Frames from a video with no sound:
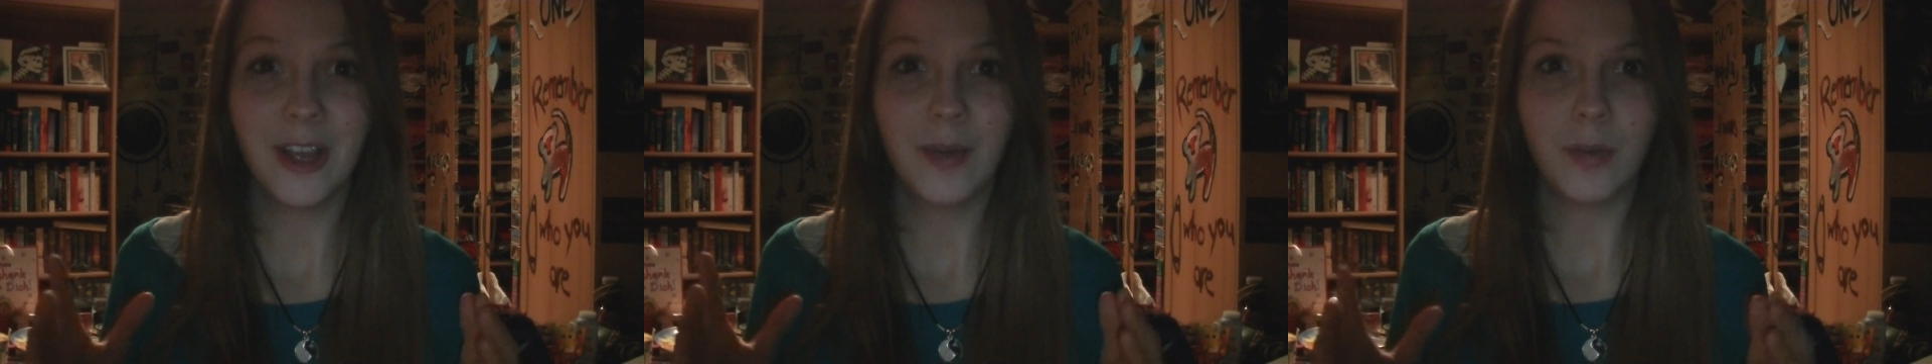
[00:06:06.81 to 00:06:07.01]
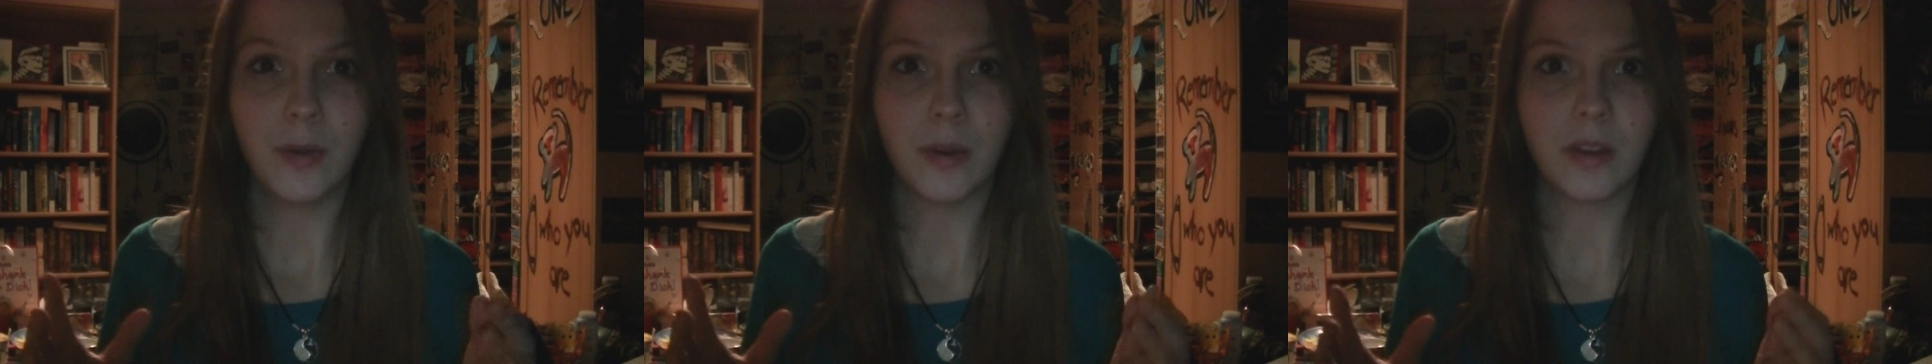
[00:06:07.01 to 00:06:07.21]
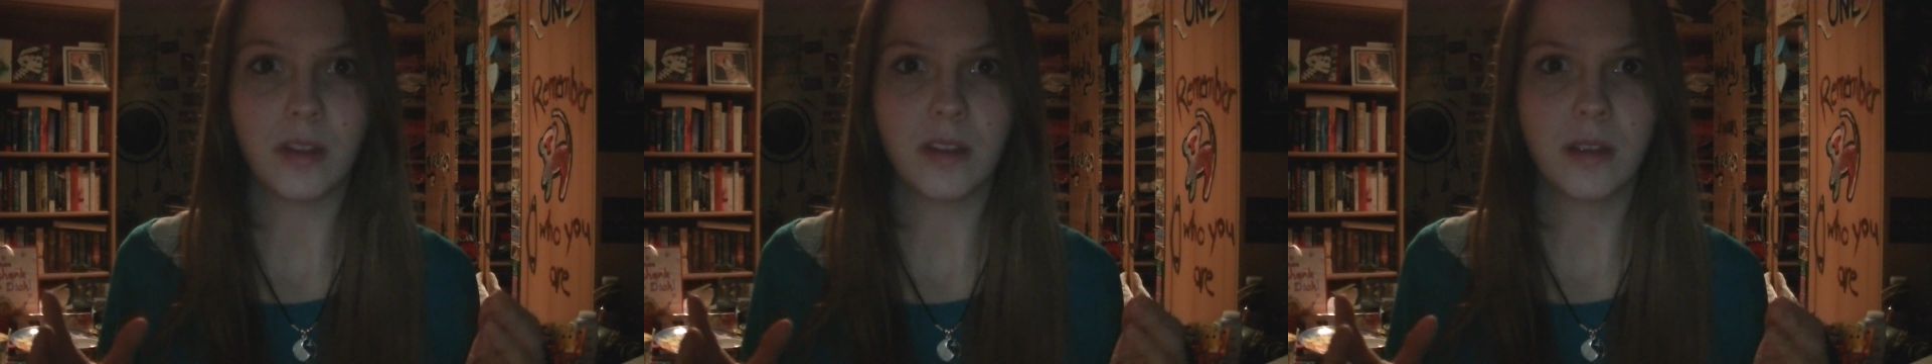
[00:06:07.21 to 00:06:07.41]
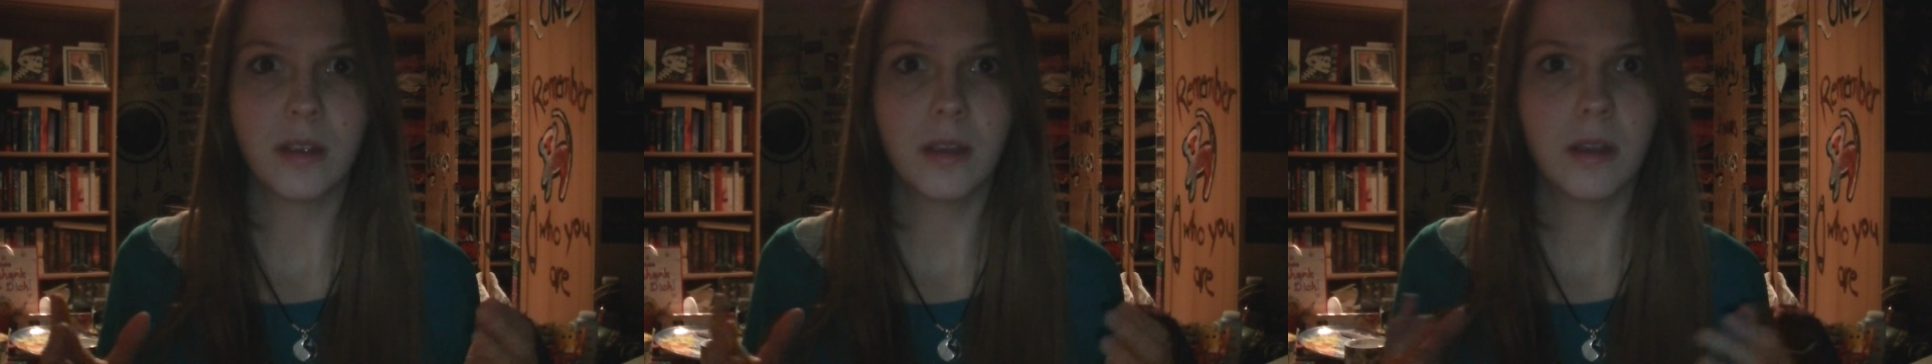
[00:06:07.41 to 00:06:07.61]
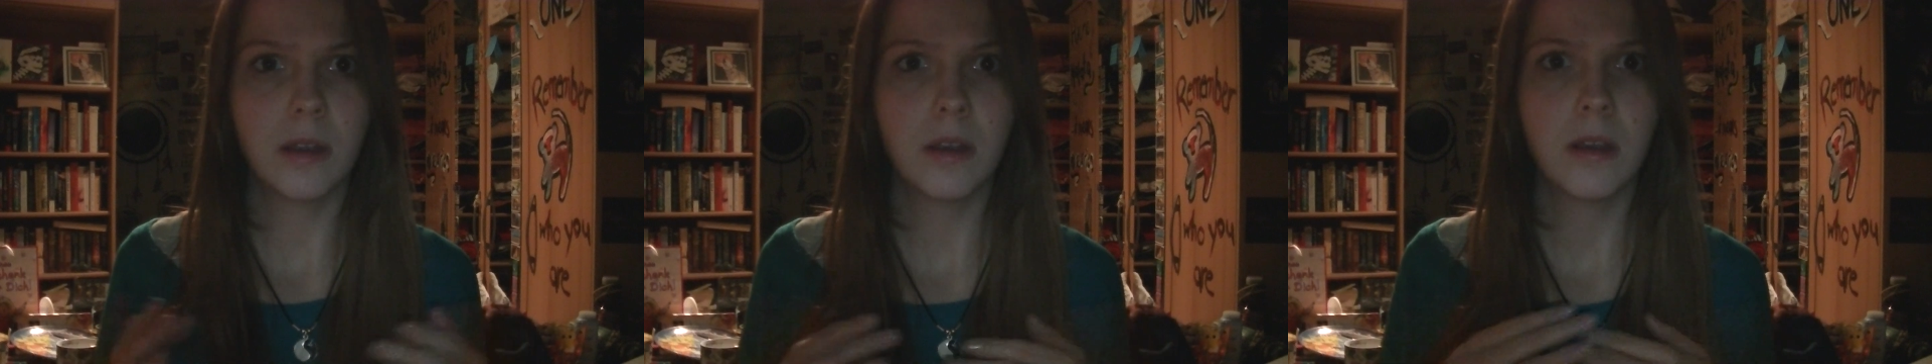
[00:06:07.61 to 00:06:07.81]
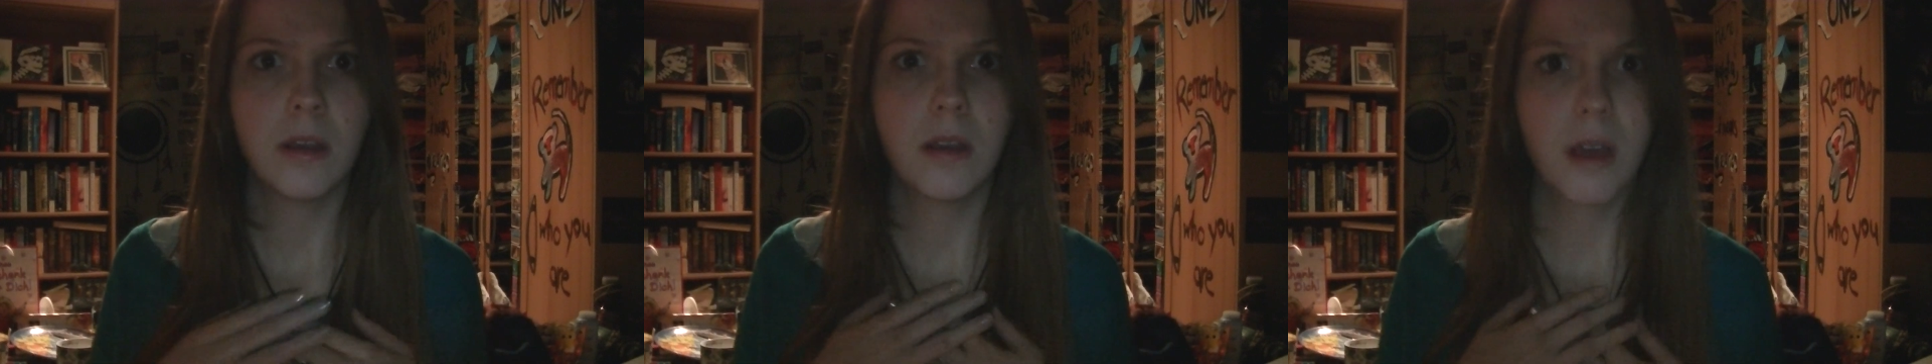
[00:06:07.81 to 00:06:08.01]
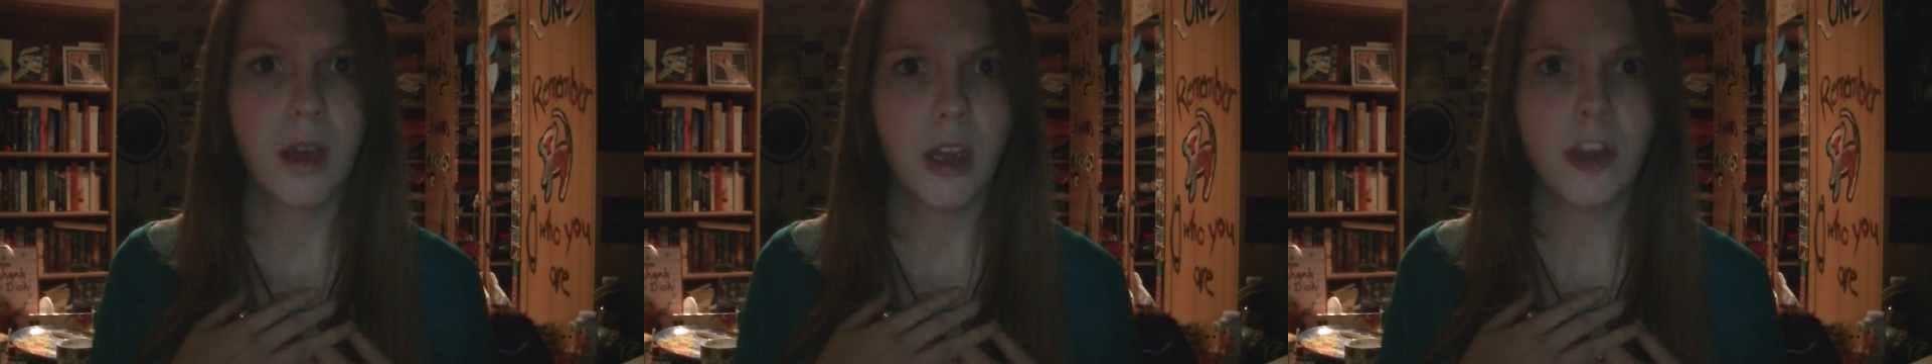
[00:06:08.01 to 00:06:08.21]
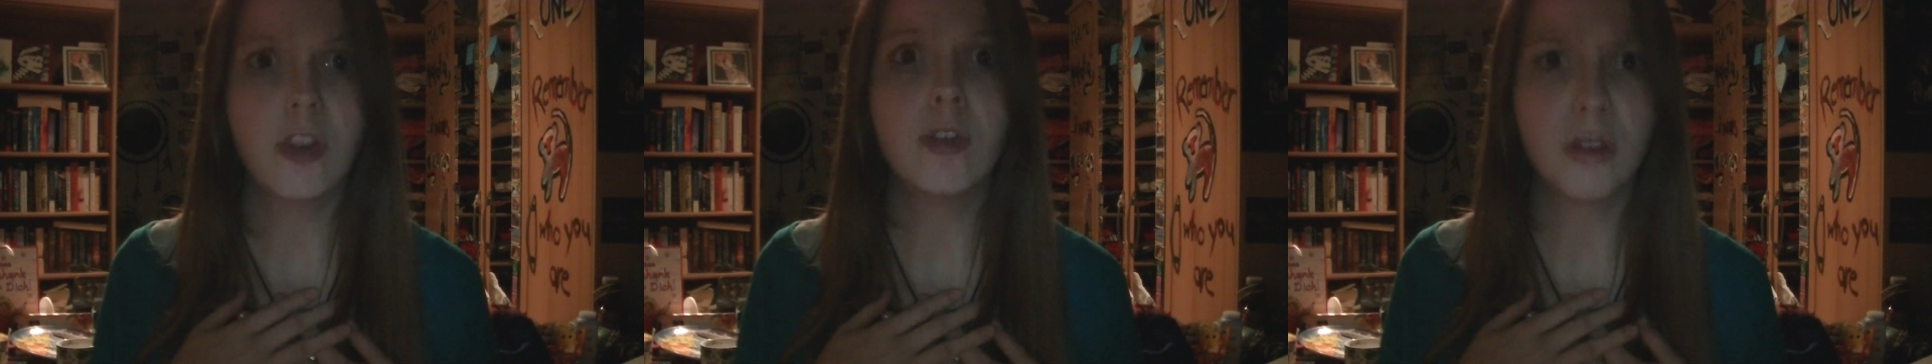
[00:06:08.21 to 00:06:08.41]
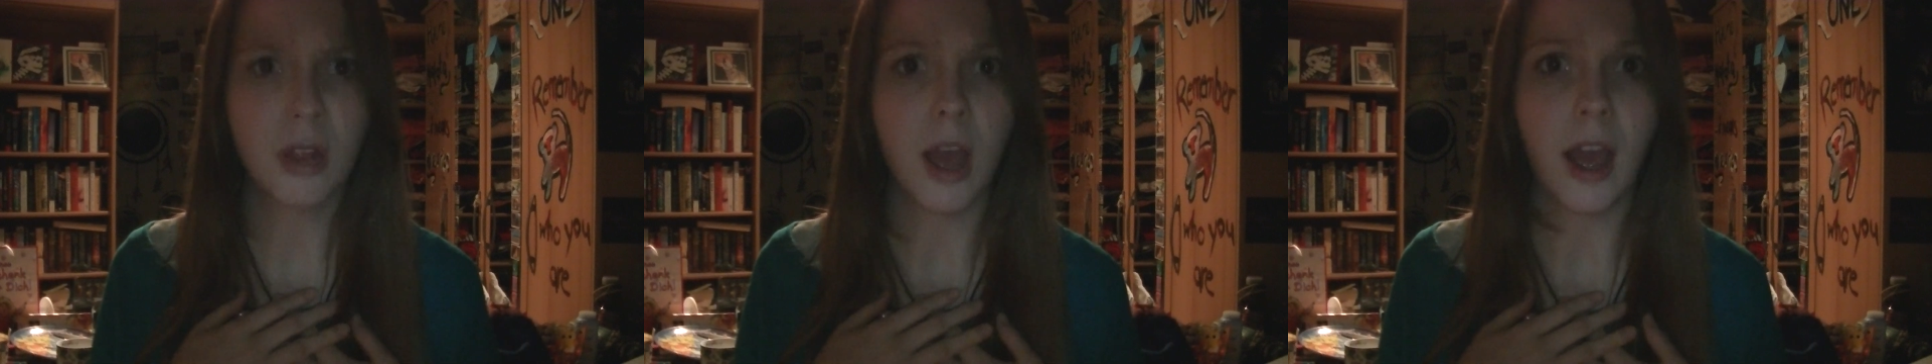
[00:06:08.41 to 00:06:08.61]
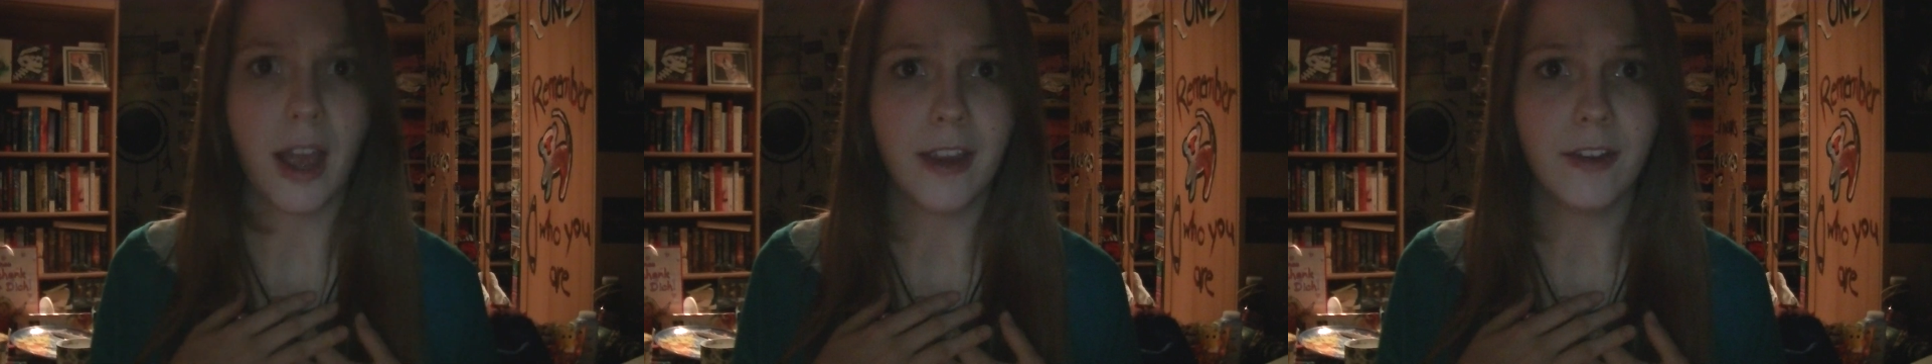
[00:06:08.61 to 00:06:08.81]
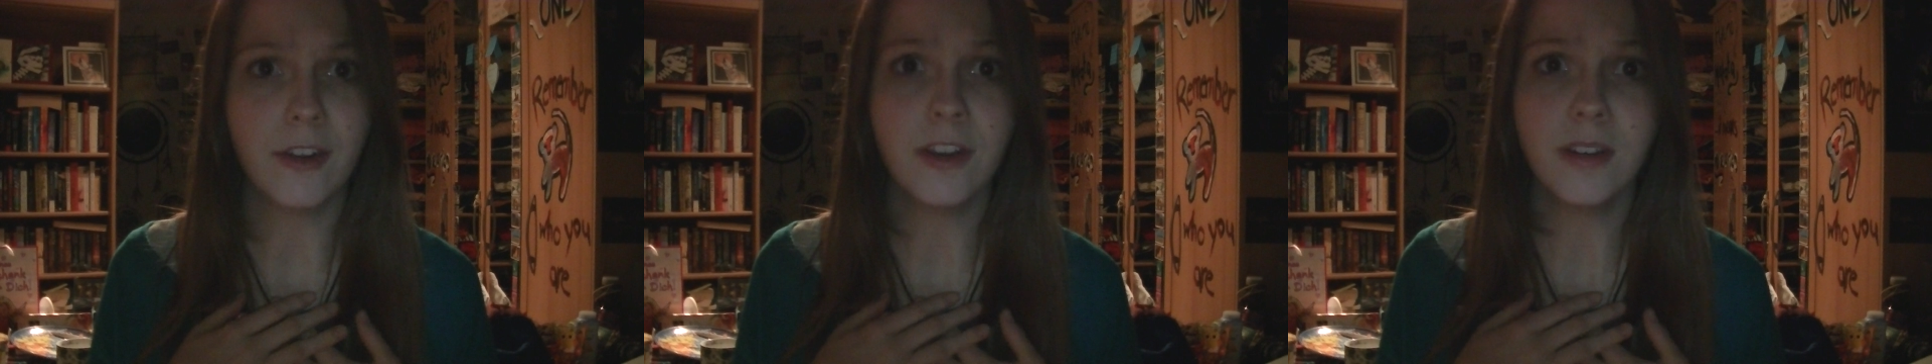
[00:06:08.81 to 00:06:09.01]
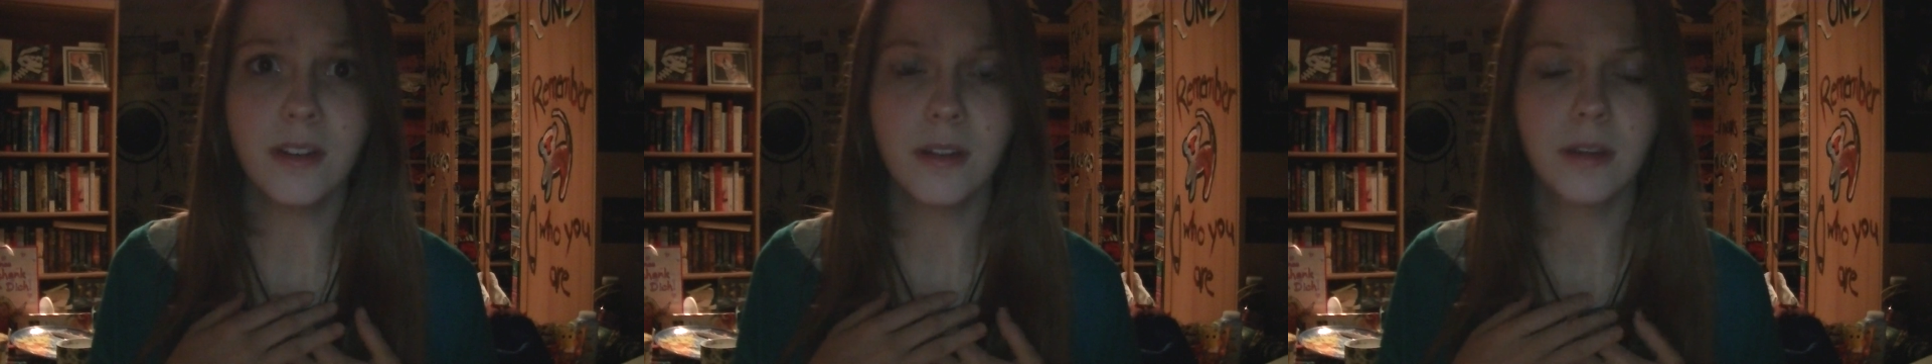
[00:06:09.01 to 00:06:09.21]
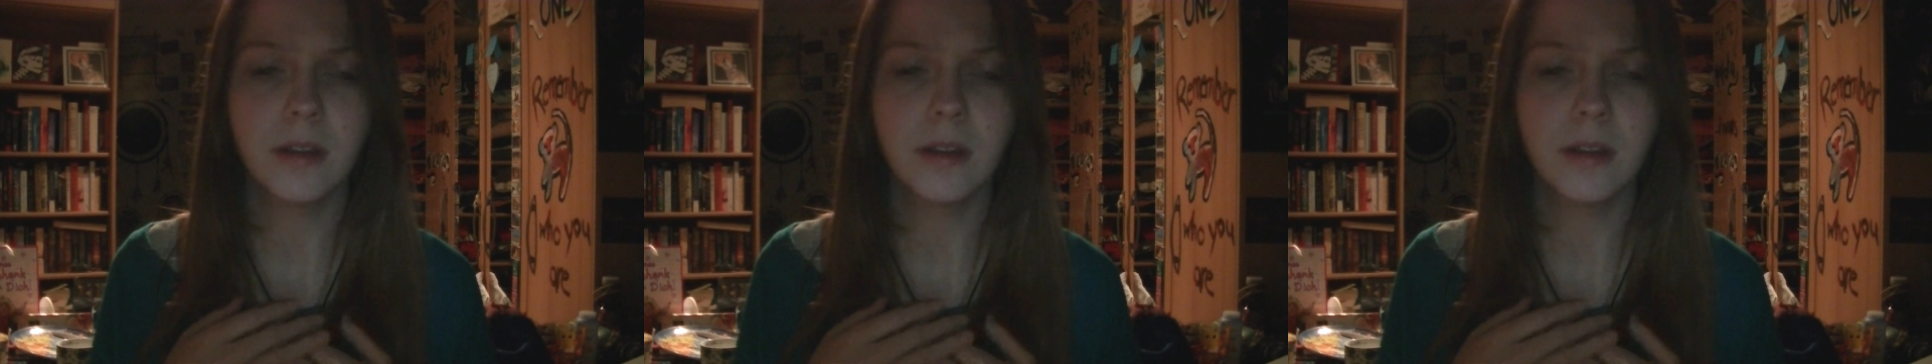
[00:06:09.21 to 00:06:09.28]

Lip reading: was, "Are you tired?"